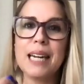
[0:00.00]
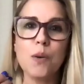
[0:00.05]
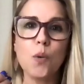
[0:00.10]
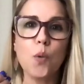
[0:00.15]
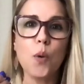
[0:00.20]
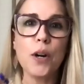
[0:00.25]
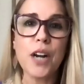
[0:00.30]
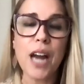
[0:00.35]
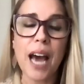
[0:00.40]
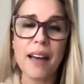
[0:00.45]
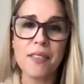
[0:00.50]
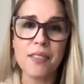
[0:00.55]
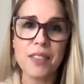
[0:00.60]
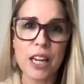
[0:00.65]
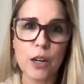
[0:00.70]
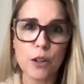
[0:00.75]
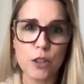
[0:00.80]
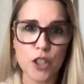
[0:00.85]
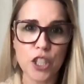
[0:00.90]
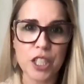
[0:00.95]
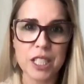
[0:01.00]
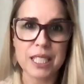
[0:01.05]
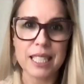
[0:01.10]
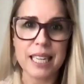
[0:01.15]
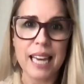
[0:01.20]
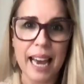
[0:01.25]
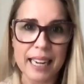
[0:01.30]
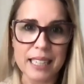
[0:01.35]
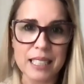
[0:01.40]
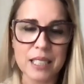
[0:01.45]
we're not there just
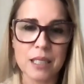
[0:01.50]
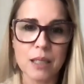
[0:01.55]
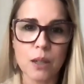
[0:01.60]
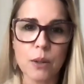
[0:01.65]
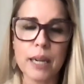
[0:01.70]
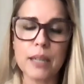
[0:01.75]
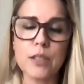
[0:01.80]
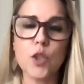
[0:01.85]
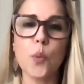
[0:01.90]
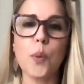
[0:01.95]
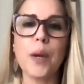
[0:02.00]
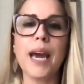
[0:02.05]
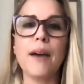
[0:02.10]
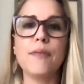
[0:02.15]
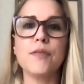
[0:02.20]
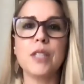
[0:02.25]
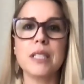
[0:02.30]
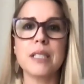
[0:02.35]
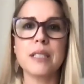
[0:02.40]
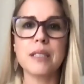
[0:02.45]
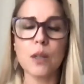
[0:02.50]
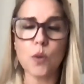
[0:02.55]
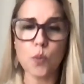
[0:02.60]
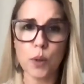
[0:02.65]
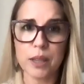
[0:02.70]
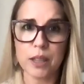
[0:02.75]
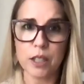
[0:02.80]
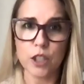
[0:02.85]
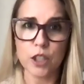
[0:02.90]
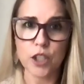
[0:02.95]
yet. Okay, so we have to sit
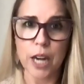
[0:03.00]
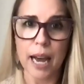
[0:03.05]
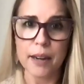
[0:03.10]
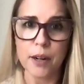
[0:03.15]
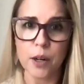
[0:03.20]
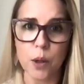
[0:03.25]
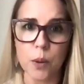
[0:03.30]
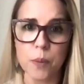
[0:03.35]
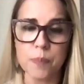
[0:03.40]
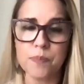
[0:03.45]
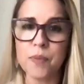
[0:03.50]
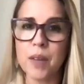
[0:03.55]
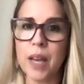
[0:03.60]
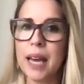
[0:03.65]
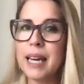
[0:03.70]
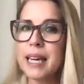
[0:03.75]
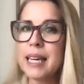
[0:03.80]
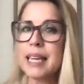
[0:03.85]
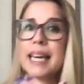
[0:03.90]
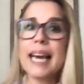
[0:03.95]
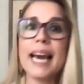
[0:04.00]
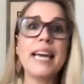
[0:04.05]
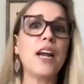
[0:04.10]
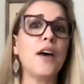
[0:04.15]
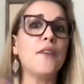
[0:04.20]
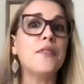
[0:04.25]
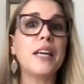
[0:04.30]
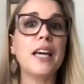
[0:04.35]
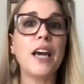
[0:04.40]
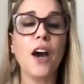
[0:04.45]
with the shadow, get
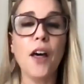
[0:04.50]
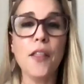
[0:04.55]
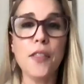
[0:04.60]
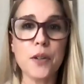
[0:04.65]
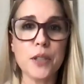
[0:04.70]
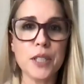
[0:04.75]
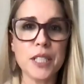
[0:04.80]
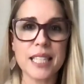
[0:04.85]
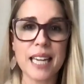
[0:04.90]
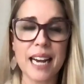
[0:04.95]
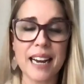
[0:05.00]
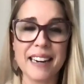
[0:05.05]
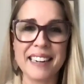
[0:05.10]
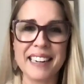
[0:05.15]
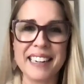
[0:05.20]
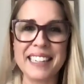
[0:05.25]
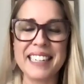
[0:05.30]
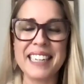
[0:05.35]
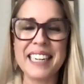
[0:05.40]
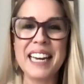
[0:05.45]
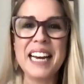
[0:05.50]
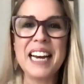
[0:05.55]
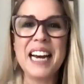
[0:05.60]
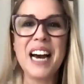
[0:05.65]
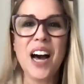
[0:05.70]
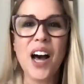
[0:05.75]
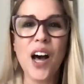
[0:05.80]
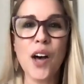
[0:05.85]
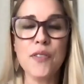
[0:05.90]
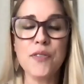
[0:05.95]
on the other side
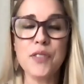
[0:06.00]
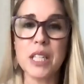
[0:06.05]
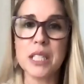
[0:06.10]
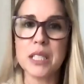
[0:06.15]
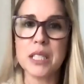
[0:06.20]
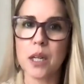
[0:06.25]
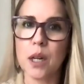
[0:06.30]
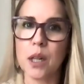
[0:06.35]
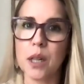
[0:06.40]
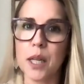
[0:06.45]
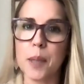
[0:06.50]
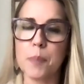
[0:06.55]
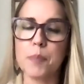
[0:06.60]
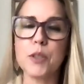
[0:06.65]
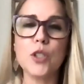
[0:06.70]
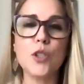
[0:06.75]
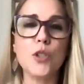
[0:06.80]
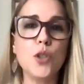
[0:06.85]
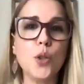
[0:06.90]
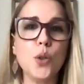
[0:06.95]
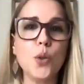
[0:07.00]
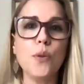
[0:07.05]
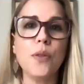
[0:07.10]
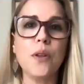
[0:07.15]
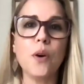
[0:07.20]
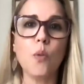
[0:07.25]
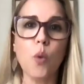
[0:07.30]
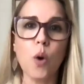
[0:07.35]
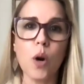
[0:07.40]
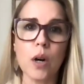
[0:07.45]
of this eclipse, do
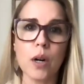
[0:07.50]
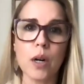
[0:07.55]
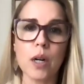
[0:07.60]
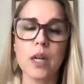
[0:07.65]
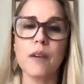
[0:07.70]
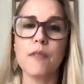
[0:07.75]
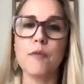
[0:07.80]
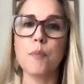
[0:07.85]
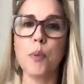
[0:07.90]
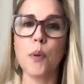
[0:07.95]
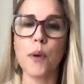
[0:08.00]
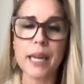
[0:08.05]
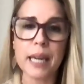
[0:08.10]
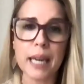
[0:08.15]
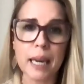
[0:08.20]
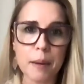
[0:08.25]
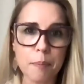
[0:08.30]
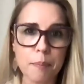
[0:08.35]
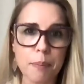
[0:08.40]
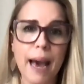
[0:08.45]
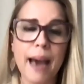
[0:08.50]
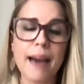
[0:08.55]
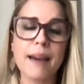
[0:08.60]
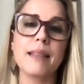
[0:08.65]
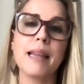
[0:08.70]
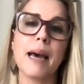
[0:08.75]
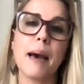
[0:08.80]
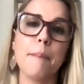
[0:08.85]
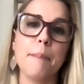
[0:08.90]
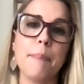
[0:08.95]
the work of bringing
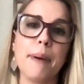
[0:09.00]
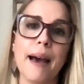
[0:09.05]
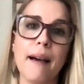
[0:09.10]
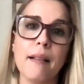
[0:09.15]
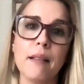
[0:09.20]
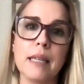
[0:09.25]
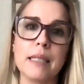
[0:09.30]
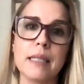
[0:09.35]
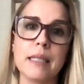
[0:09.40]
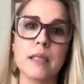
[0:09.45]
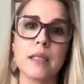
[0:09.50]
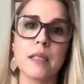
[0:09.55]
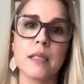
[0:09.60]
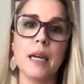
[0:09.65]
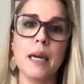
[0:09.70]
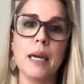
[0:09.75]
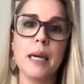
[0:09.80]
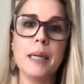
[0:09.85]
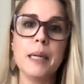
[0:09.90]
back that balance,